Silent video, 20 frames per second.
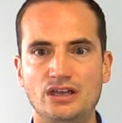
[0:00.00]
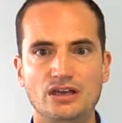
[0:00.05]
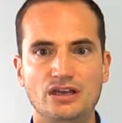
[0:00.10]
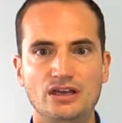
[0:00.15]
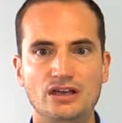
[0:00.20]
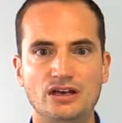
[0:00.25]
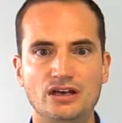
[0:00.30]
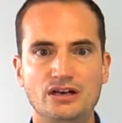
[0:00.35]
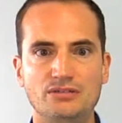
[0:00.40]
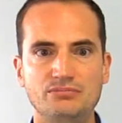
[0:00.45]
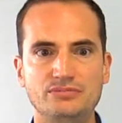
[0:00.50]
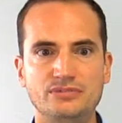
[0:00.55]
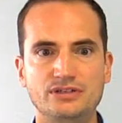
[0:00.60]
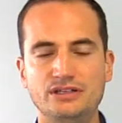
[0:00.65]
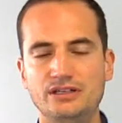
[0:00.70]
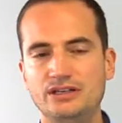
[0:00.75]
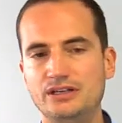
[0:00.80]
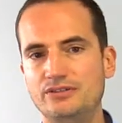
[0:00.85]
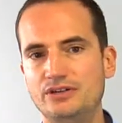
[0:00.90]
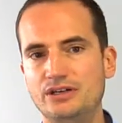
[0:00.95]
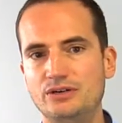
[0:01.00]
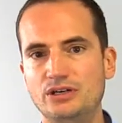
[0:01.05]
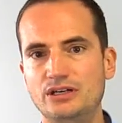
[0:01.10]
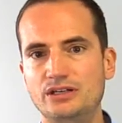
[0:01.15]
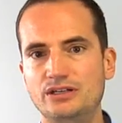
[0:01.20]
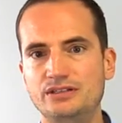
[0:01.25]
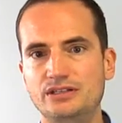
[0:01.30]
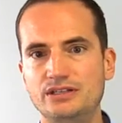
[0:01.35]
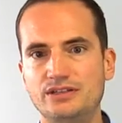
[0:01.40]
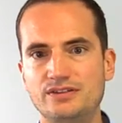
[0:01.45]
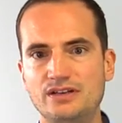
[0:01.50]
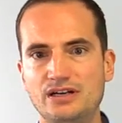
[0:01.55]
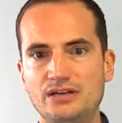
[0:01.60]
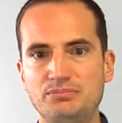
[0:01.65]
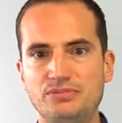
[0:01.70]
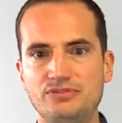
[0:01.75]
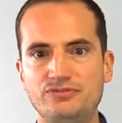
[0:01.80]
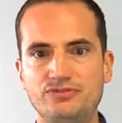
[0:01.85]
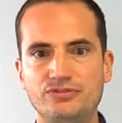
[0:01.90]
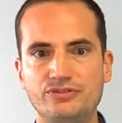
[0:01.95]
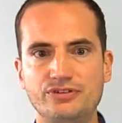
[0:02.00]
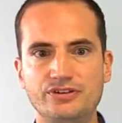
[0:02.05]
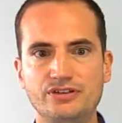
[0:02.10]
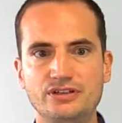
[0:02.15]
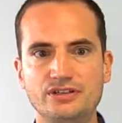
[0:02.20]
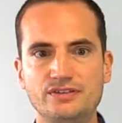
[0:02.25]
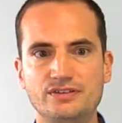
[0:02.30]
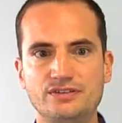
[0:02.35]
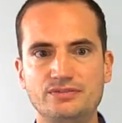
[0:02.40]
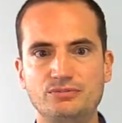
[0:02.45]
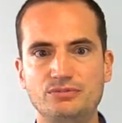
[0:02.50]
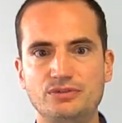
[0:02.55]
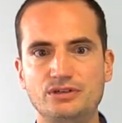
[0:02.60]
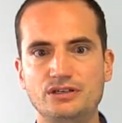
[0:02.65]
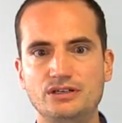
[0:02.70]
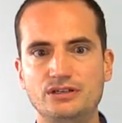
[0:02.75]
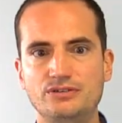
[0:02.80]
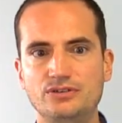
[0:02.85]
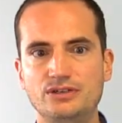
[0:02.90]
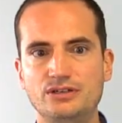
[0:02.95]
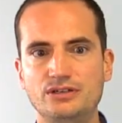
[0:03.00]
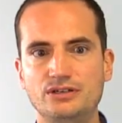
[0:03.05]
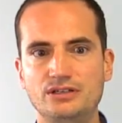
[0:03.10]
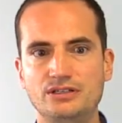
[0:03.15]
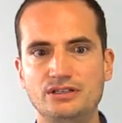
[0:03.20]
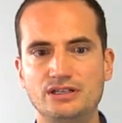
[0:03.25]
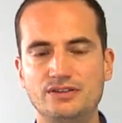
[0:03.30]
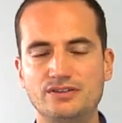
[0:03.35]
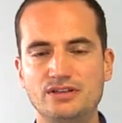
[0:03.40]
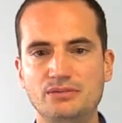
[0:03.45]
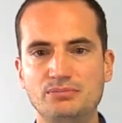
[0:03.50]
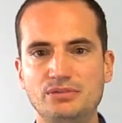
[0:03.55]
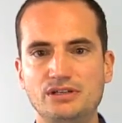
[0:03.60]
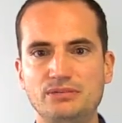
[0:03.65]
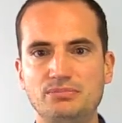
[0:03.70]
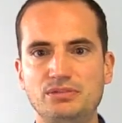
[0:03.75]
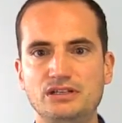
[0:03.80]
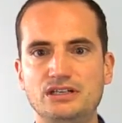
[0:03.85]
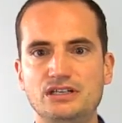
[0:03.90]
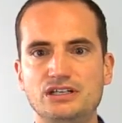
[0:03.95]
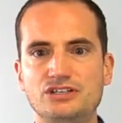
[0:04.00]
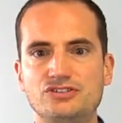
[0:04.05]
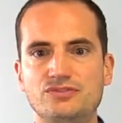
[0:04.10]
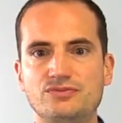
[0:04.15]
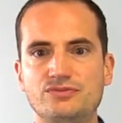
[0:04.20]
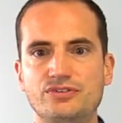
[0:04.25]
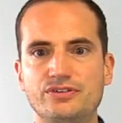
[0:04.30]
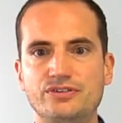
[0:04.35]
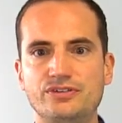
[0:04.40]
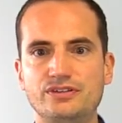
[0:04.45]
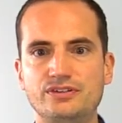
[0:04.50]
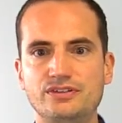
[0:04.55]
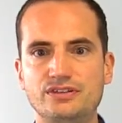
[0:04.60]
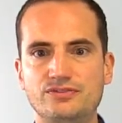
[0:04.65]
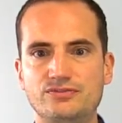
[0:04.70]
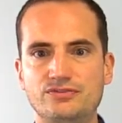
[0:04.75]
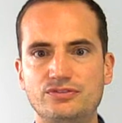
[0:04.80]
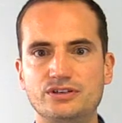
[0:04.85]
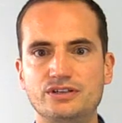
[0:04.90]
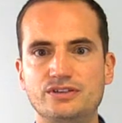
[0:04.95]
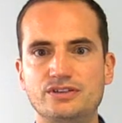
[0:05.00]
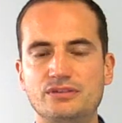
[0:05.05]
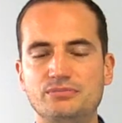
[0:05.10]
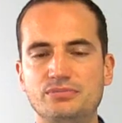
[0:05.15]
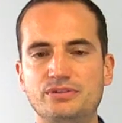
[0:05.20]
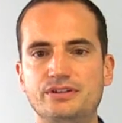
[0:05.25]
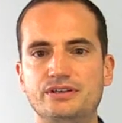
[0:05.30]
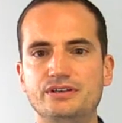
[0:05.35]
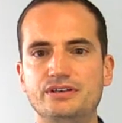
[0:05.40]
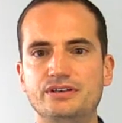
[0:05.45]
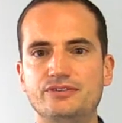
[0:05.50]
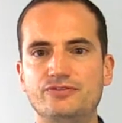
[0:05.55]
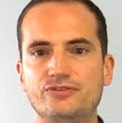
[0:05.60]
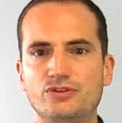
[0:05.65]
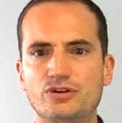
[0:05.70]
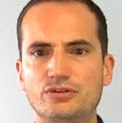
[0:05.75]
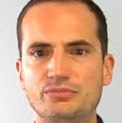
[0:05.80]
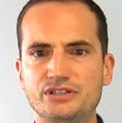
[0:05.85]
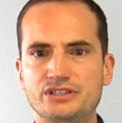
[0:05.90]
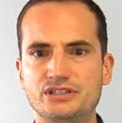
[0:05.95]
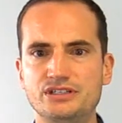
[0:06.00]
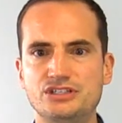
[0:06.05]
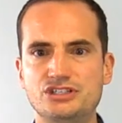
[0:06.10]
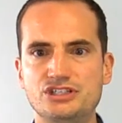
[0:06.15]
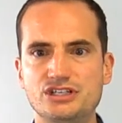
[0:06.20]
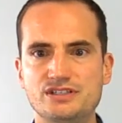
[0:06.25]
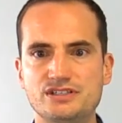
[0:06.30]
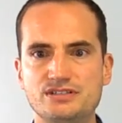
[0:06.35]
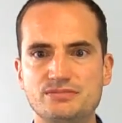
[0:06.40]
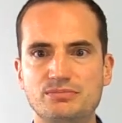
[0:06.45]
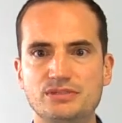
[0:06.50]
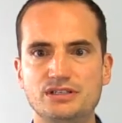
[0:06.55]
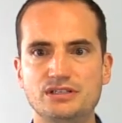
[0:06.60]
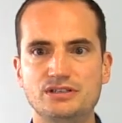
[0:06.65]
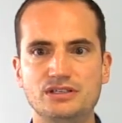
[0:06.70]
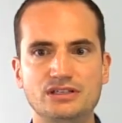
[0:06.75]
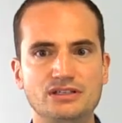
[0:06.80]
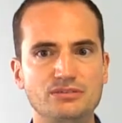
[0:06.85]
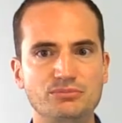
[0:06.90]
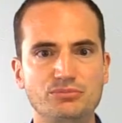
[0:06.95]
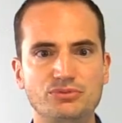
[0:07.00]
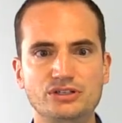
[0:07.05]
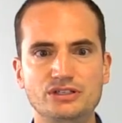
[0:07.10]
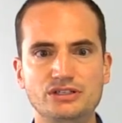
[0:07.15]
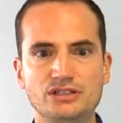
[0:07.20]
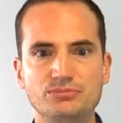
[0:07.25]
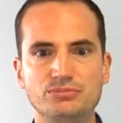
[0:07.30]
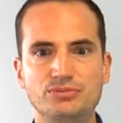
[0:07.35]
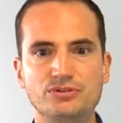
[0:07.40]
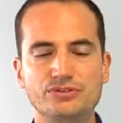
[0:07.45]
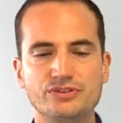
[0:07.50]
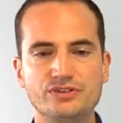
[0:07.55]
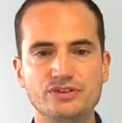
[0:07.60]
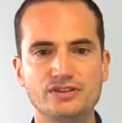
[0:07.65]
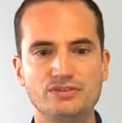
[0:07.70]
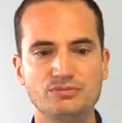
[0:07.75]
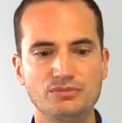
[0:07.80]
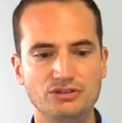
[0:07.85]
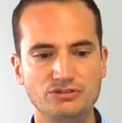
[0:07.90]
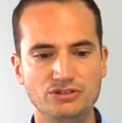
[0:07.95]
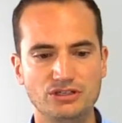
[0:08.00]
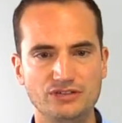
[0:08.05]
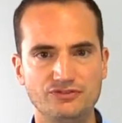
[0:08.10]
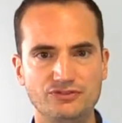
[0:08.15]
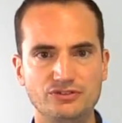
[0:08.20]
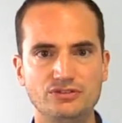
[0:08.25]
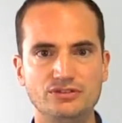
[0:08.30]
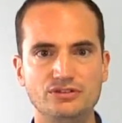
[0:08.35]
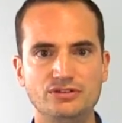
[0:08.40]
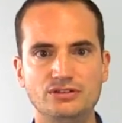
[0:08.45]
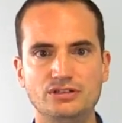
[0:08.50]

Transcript: An example for this. An example application for this is, for example, the format adjustment in a printing process, where we have to